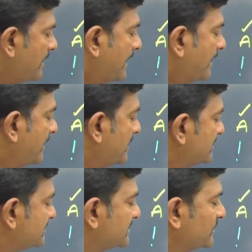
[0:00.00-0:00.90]
and
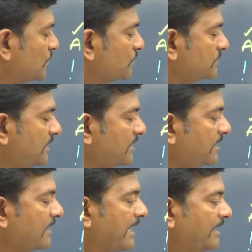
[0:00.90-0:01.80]
0th
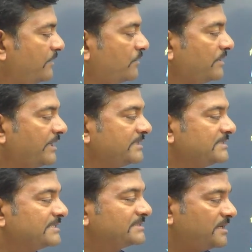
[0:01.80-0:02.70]
letter and
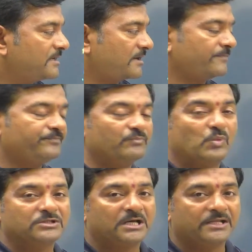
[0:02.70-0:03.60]
26th letter
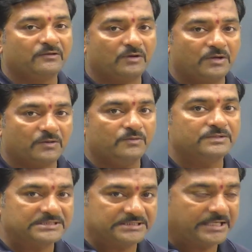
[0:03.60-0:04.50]
both are equal to
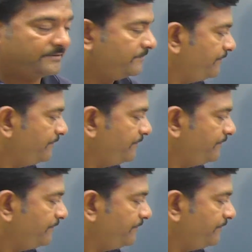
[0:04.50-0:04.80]
Z.